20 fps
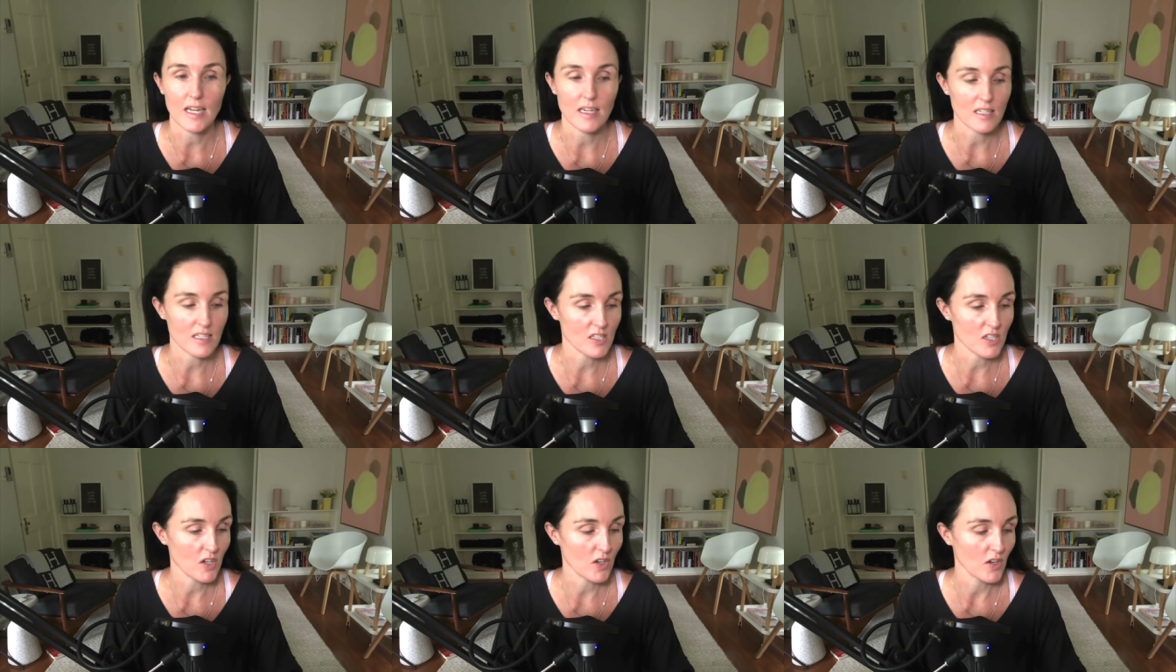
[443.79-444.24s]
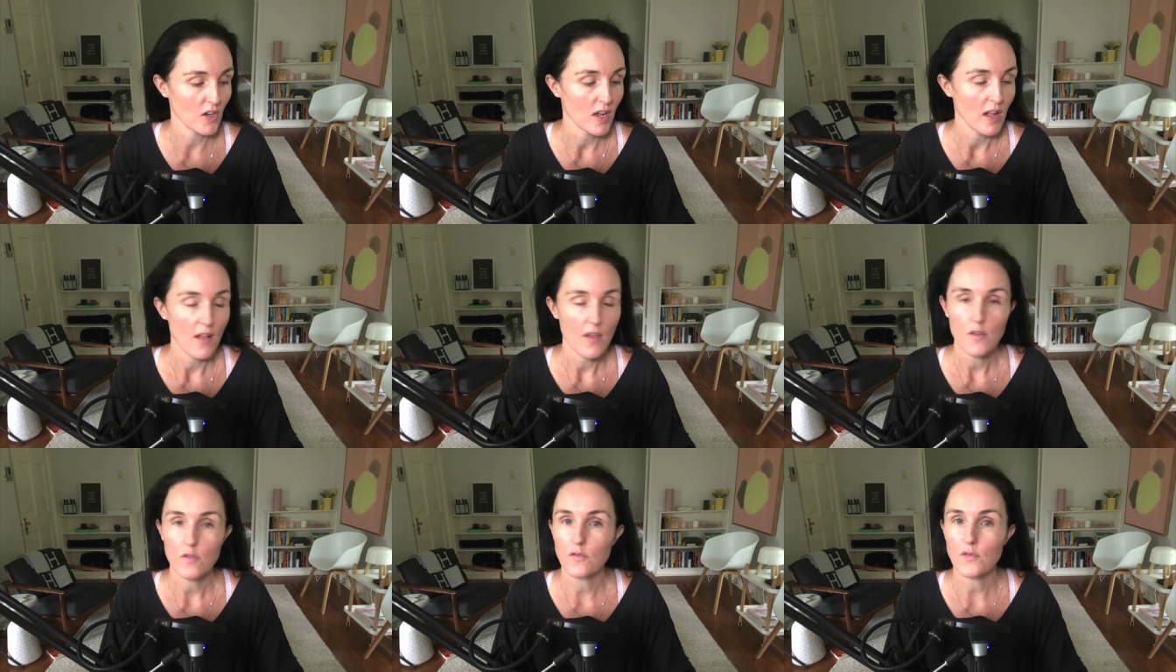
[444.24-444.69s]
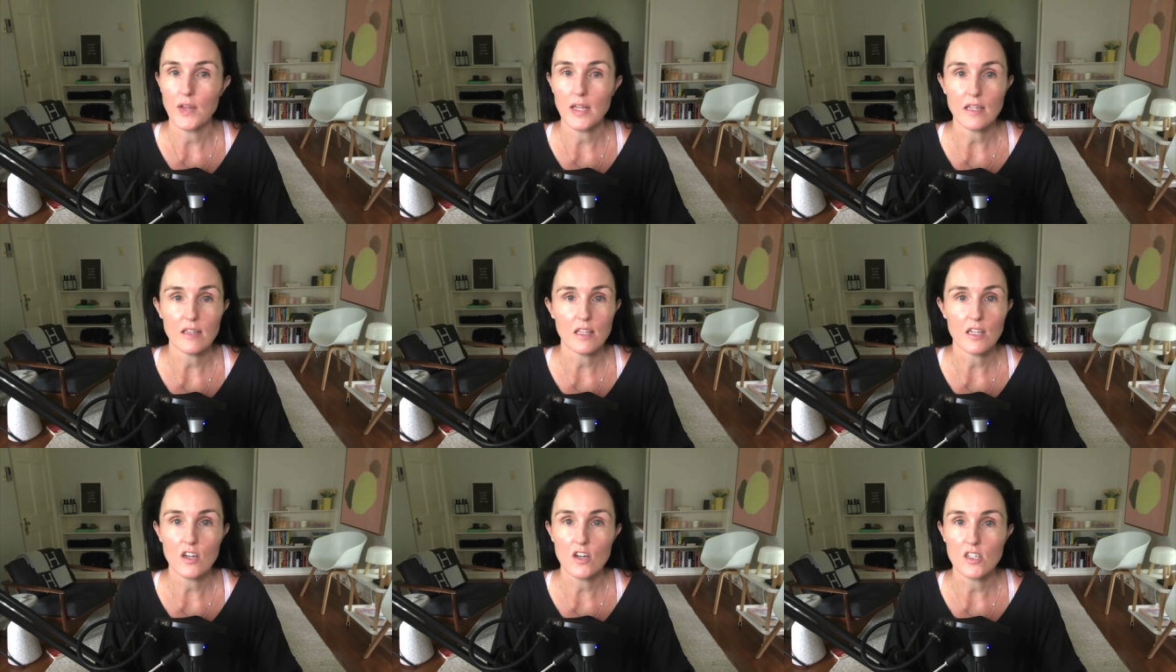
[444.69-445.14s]
So fit
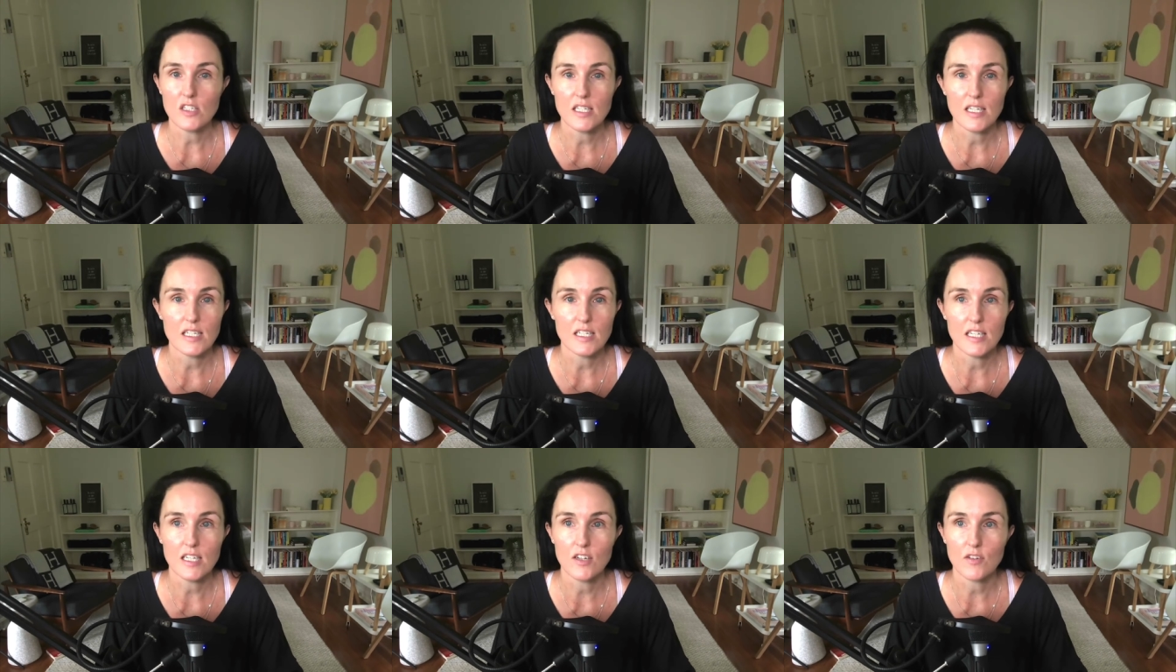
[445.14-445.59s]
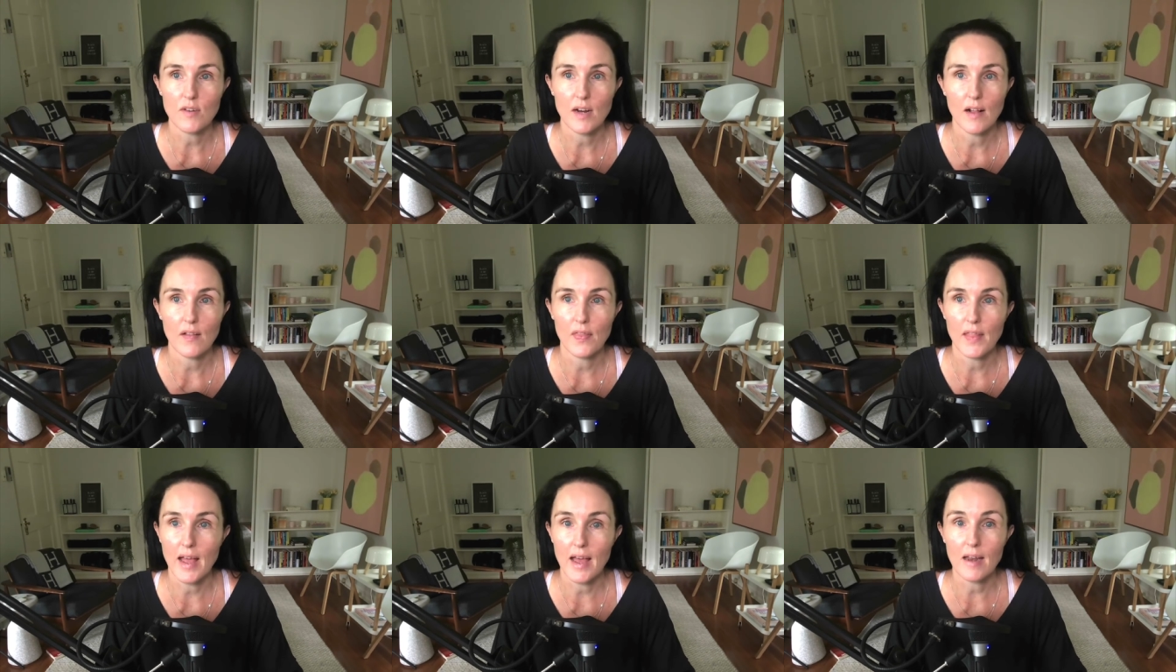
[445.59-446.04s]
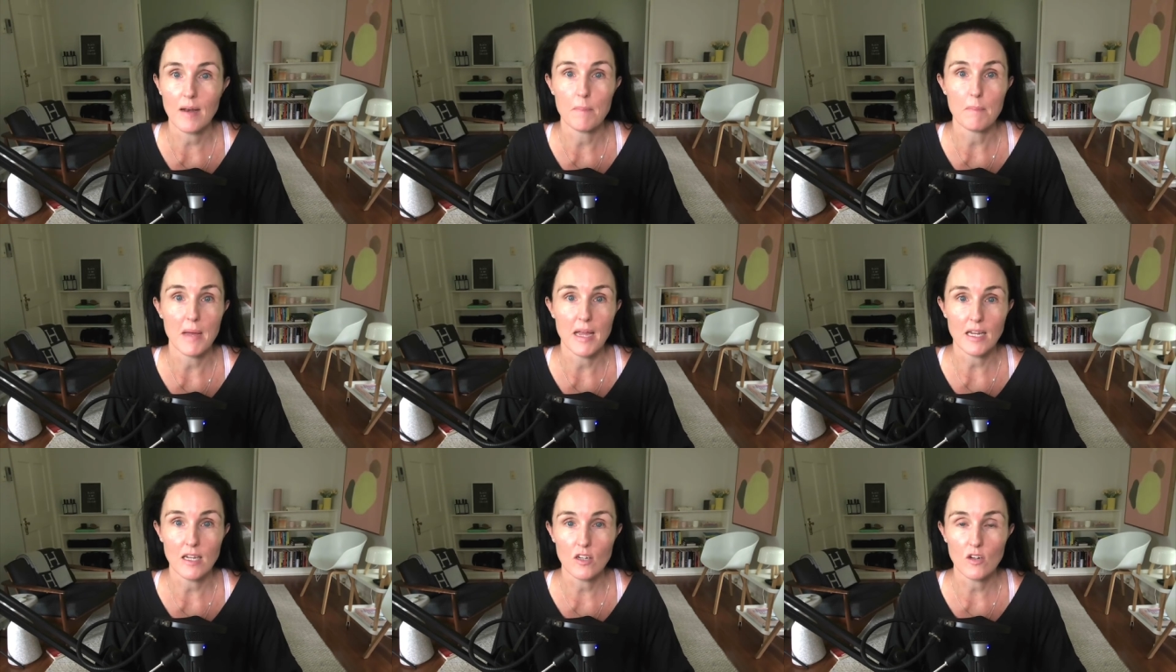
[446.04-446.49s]
the content in around that.
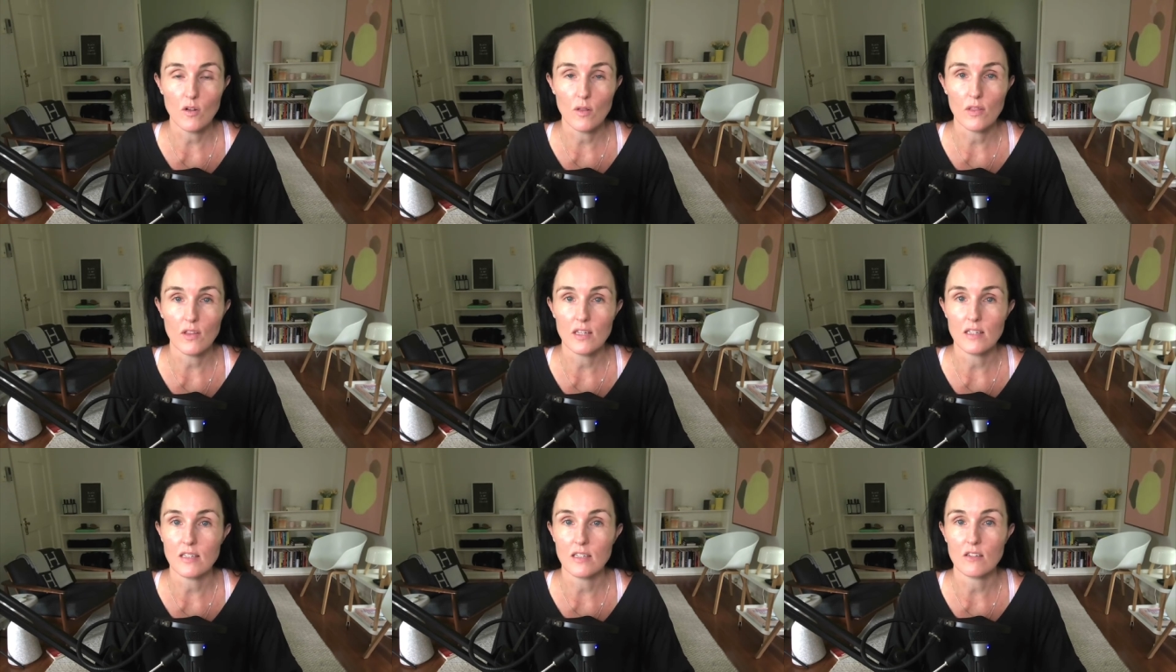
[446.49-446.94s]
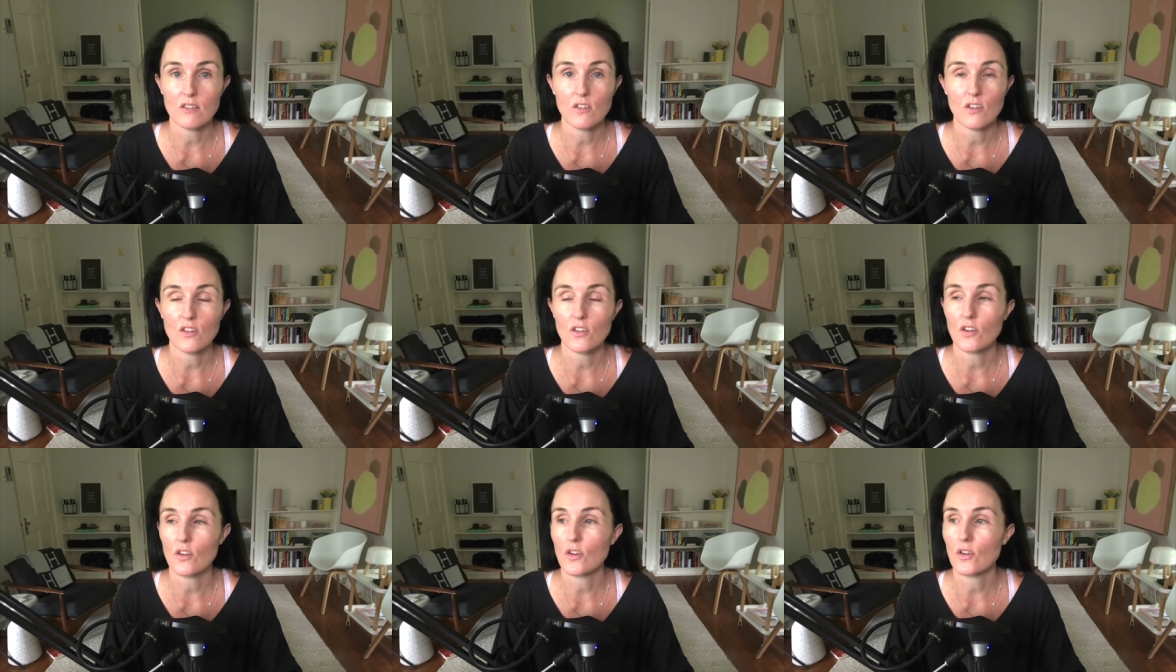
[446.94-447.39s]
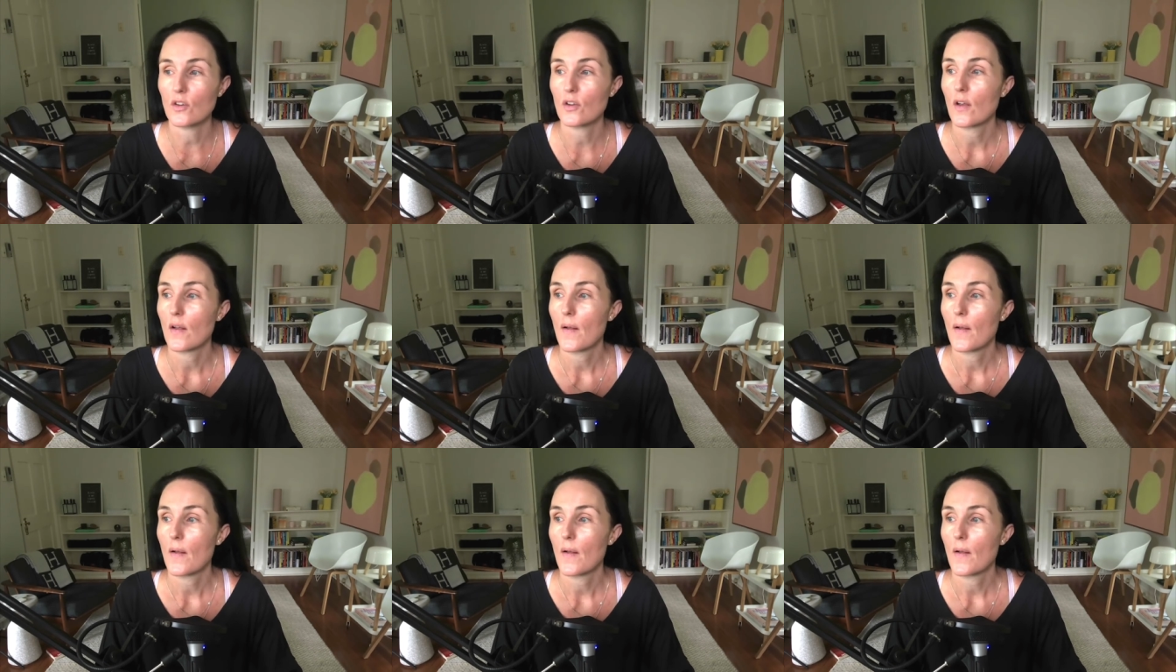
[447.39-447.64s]
Make it authentic to you.